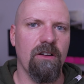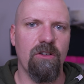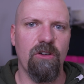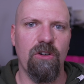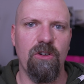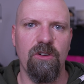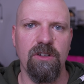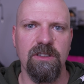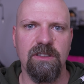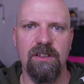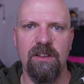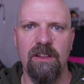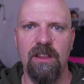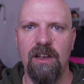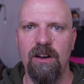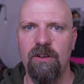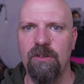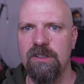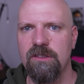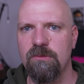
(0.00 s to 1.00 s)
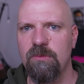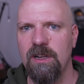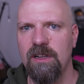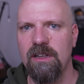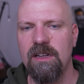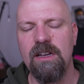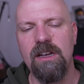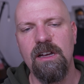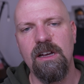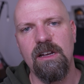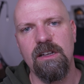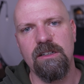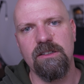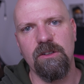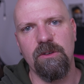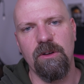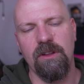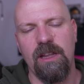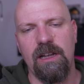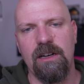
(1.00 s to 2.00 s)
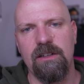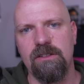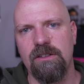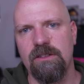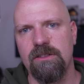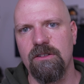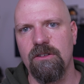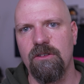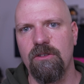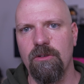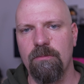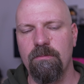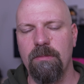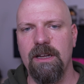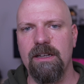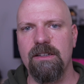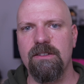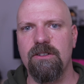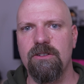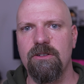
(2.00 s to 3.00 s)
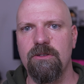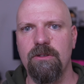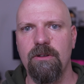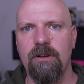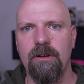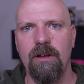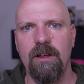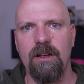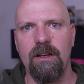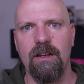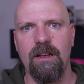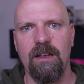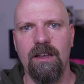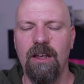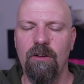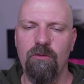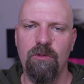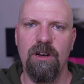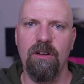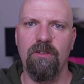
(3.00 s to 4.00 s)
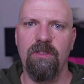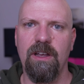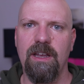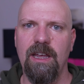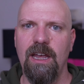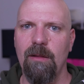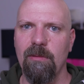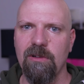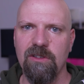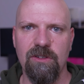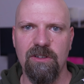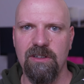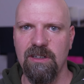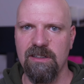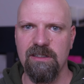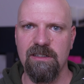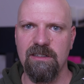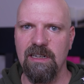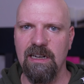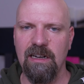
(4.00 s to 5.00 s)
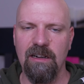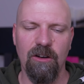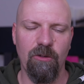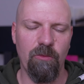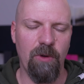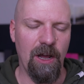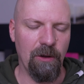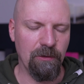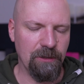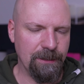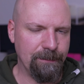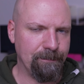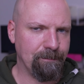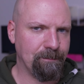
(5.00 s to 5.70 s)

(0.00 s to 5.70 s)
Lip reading: across there as well. So that is also a good place to get rid of the cable so it doesn't dingle around.